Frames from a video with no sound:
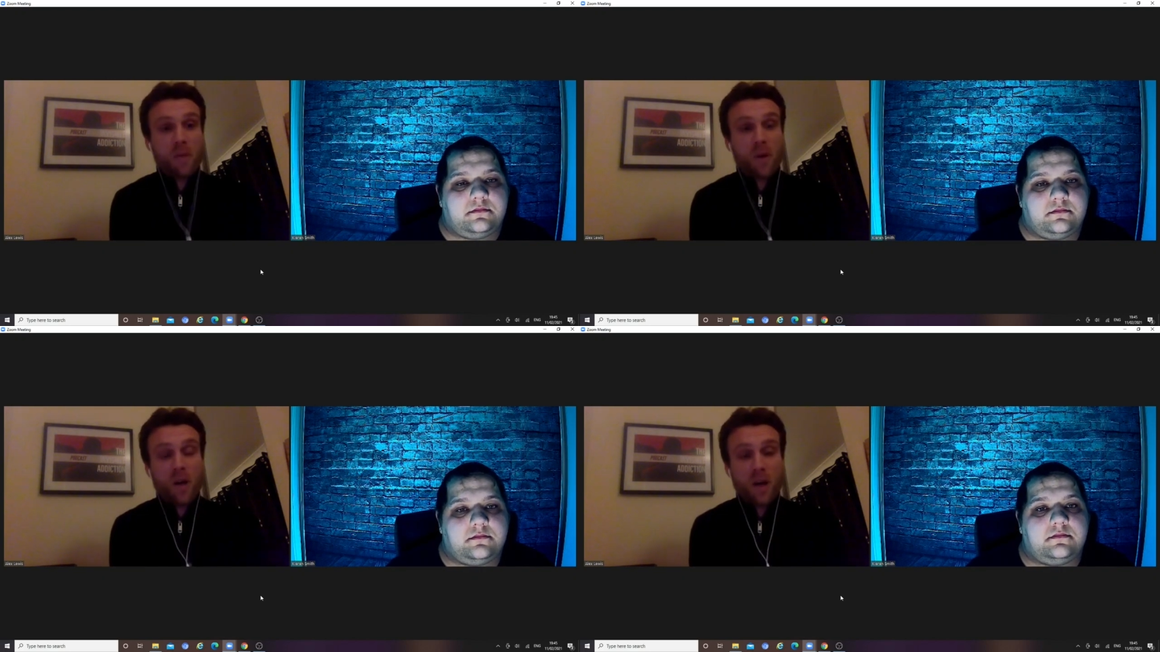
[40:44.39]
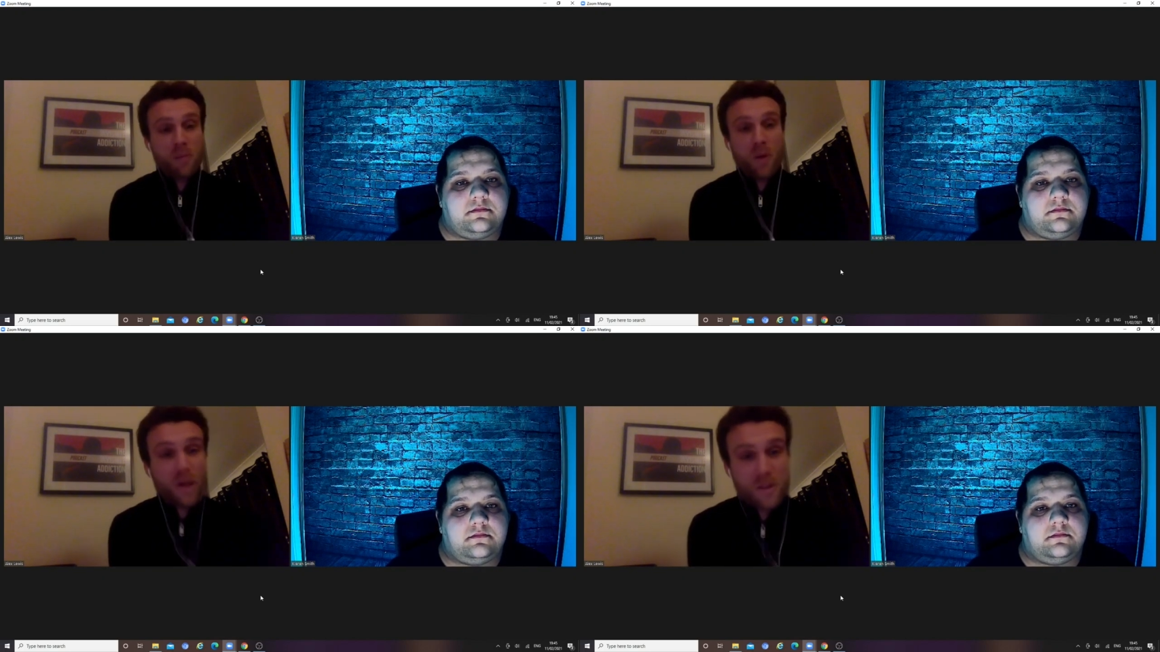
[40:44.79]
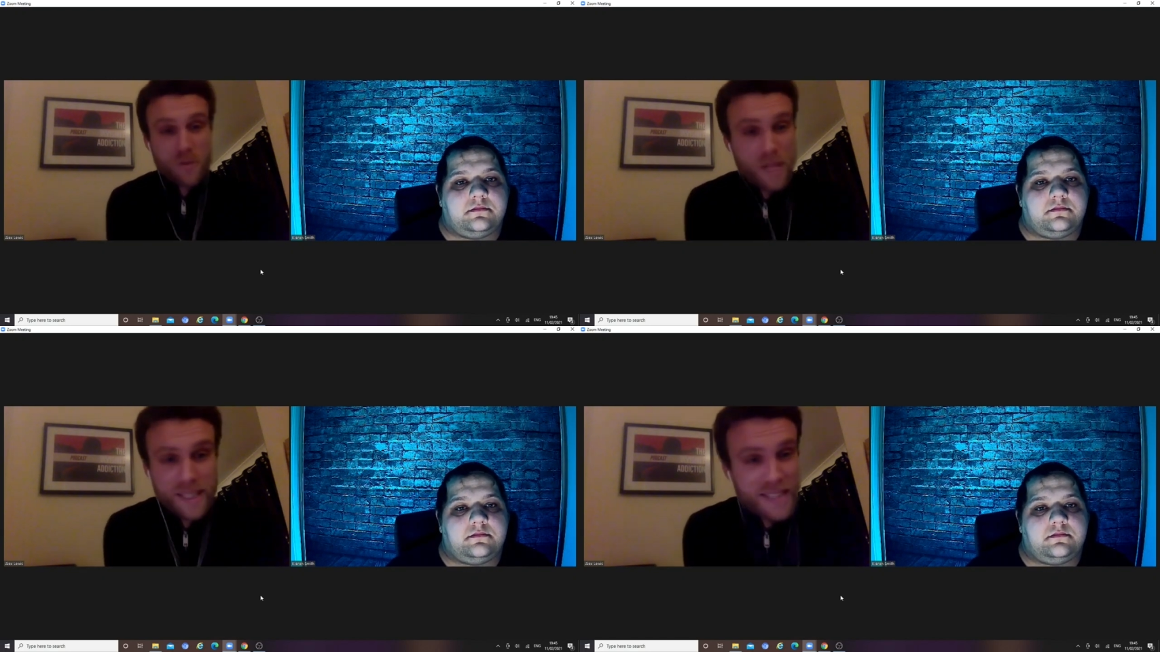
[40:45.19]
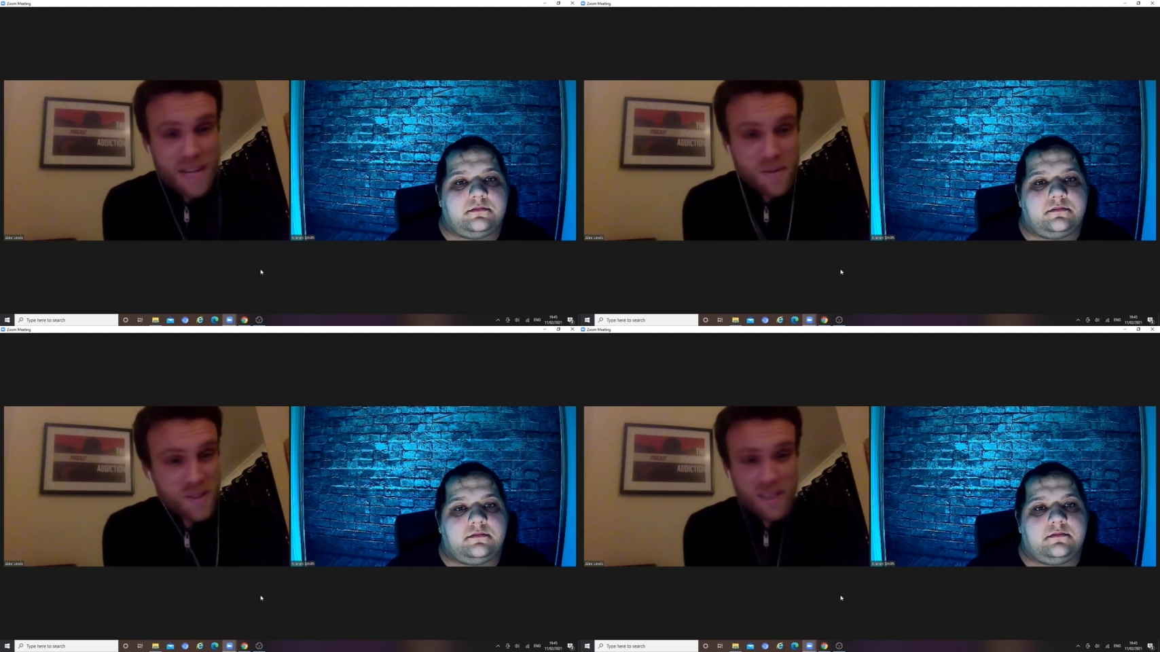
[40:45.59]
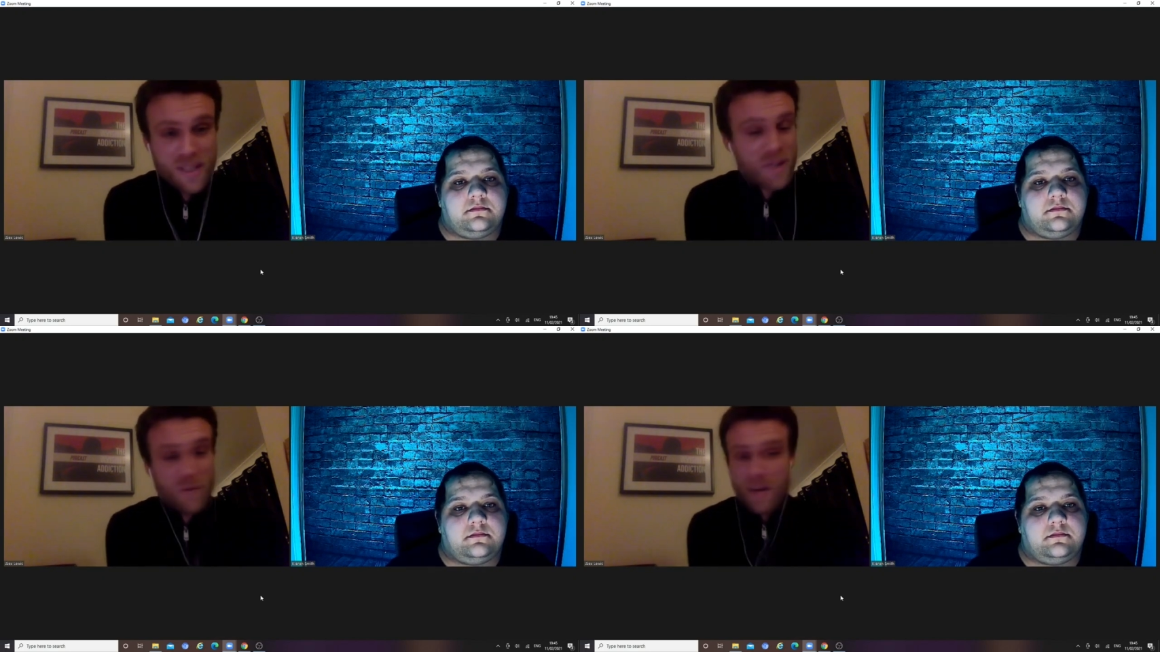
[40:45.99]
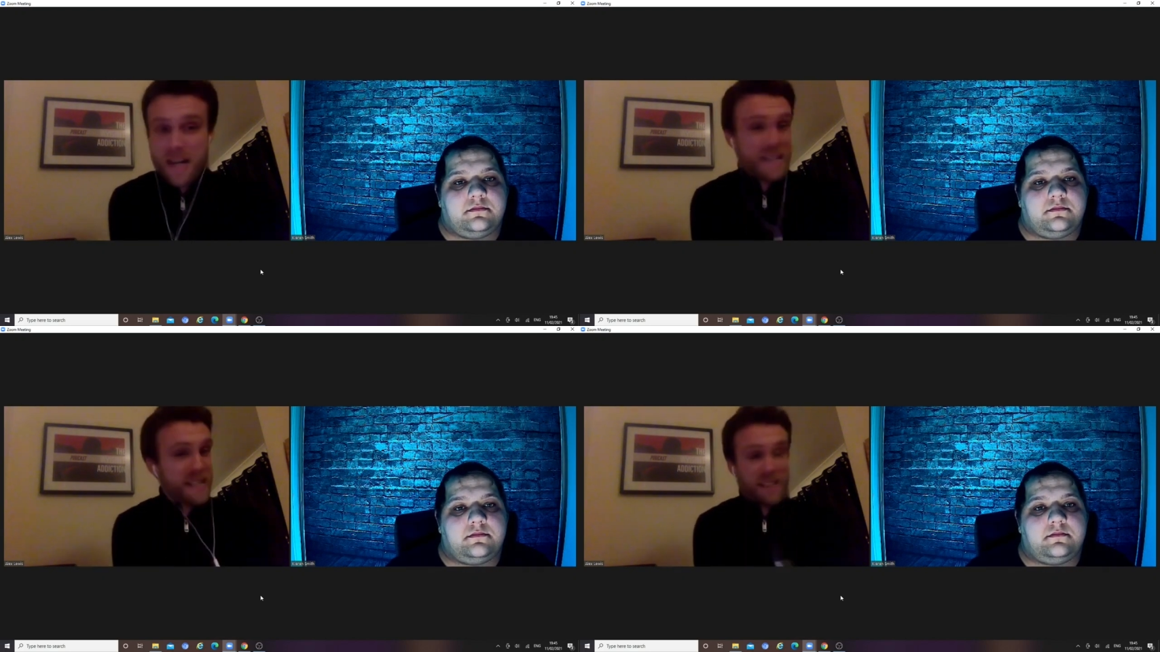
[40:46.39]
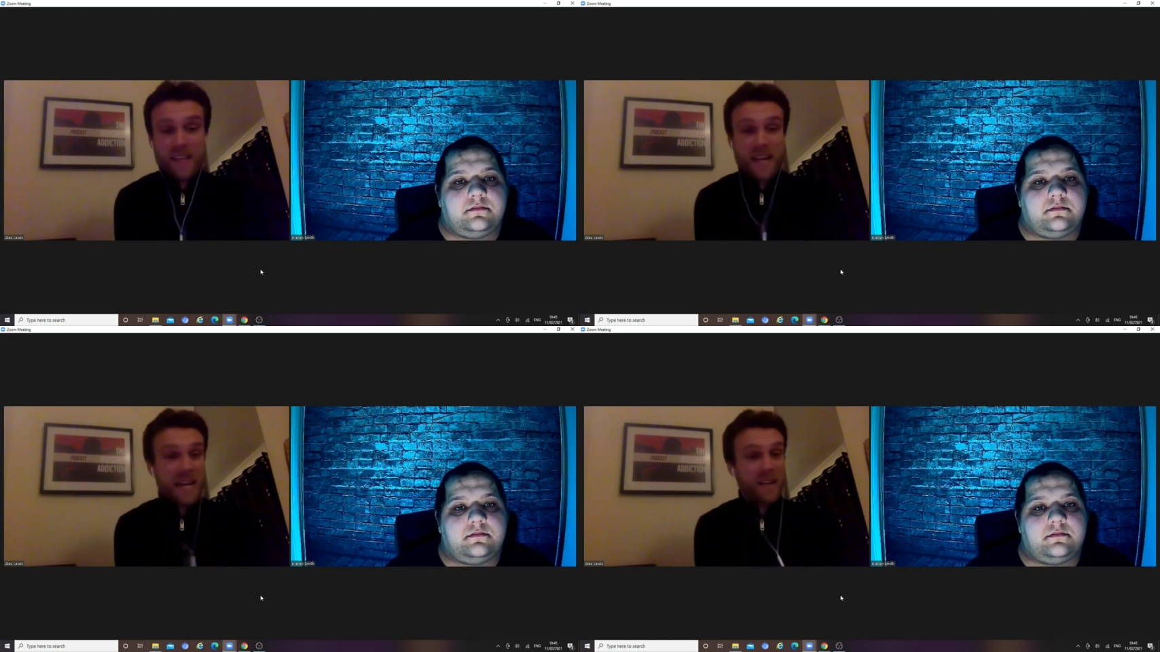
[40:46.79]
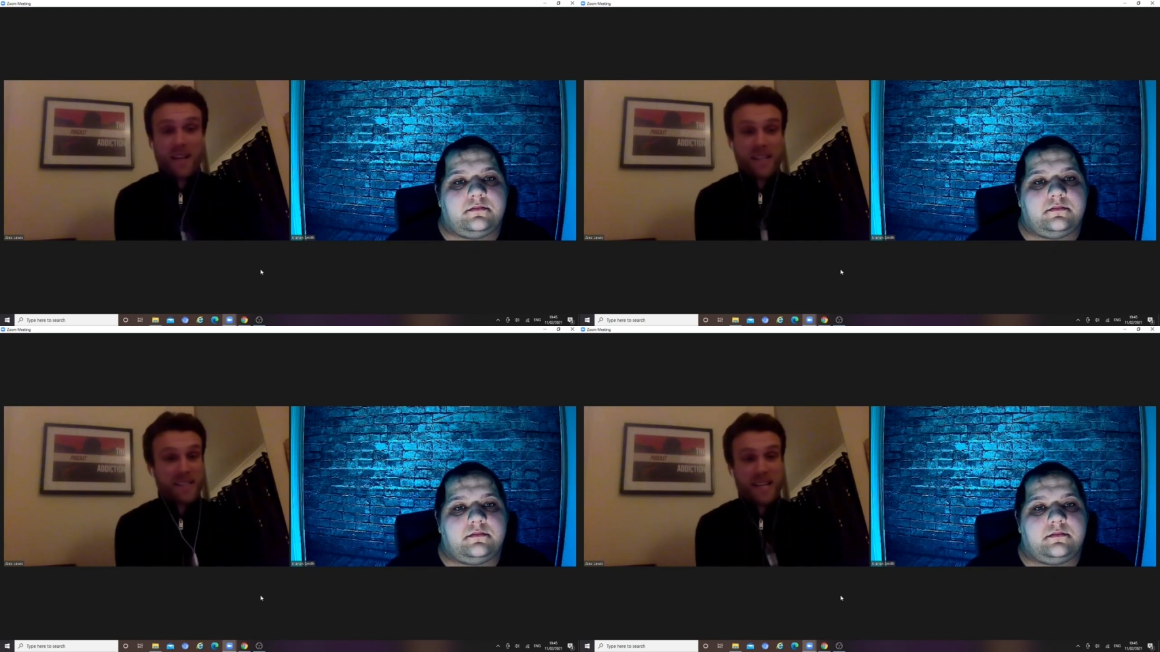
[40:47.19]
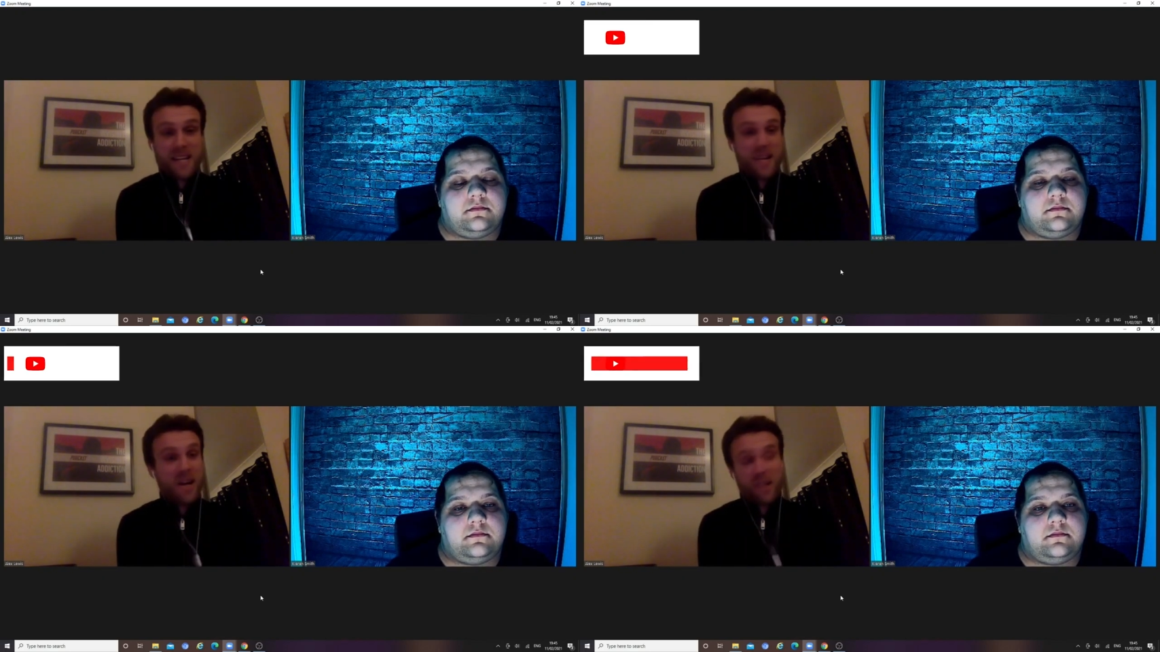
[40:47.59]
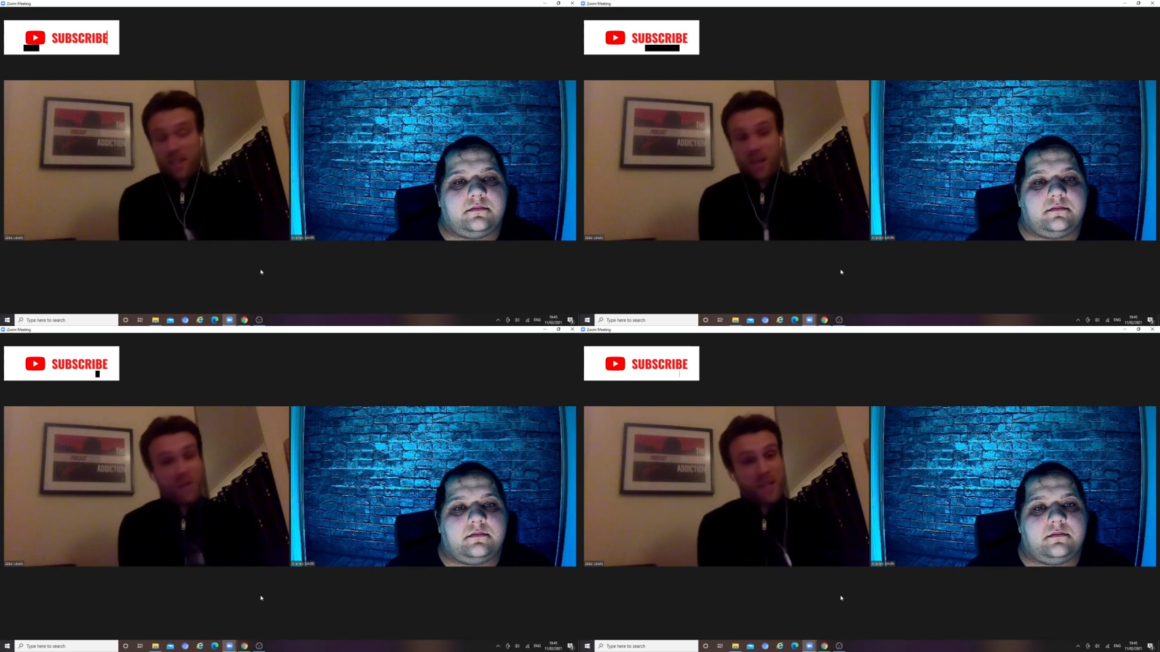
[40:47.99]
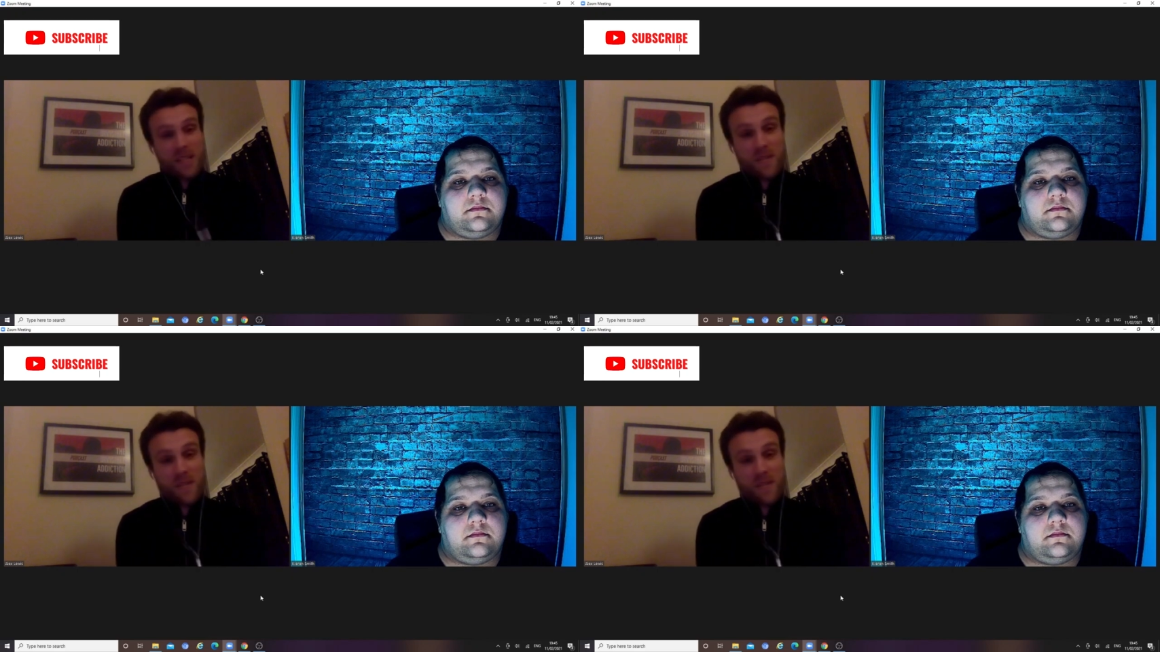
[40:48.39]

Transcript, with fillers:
Speaker 1: I'm not I'm not a trained counsellor or anything like that. Like you say, I can only